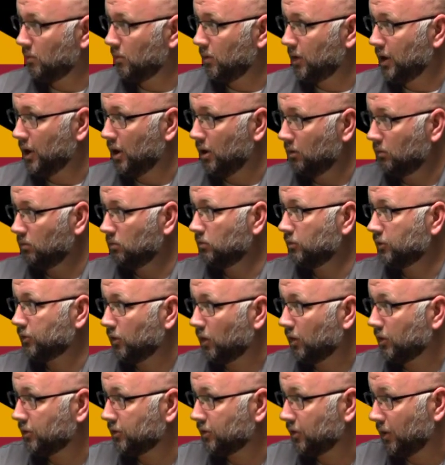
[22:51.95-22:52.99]

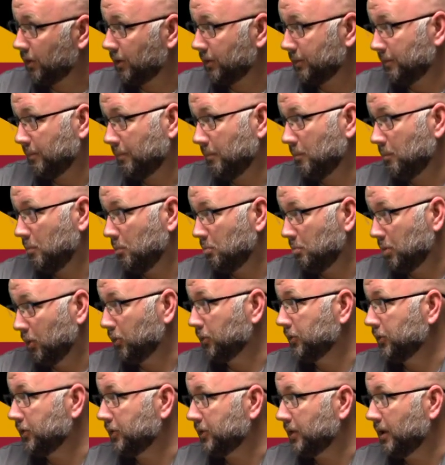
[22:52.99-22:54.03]

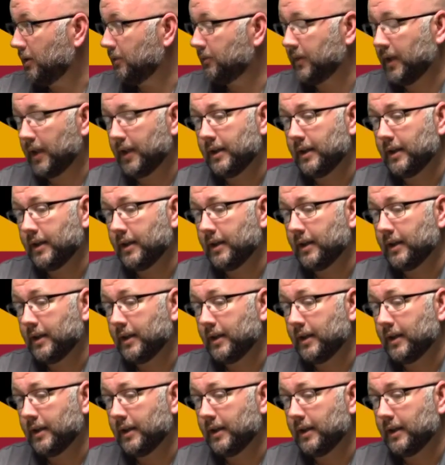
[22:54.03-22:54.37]
building stuff.